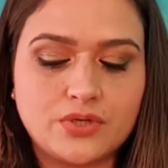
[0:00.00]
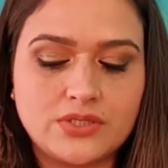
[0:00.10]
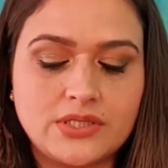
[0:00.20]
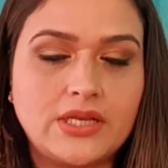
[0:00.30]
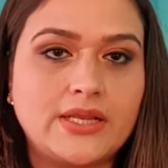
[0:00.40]
to
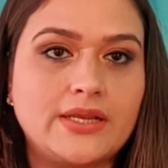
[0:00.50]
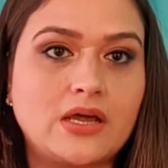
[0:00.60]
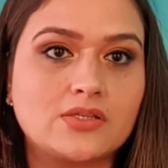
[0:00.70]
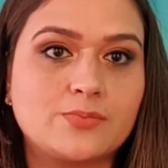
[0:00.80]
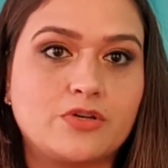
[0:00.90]
conceal any
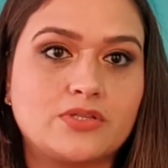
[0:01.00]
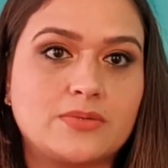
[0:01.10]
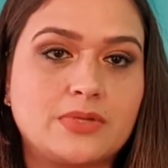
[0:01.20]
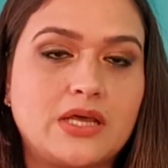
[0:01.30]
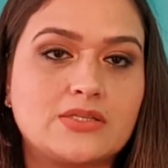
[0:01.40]
dark
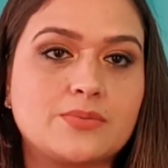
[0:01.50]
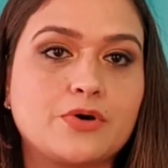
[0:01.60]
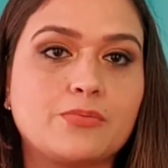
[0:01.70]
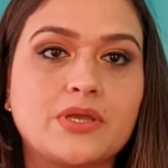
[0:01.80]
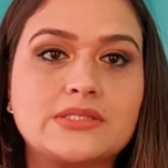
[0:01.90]
spots and
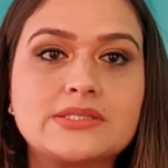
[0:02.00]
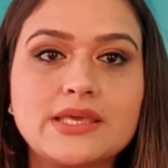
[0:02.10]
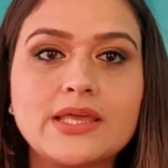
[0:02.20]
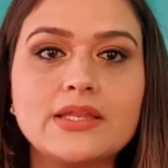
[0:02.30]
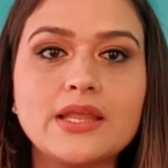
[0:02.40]
melasma on my
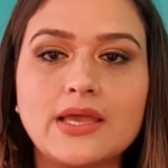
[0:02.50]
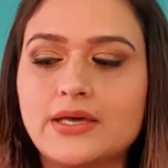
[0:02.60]
skin,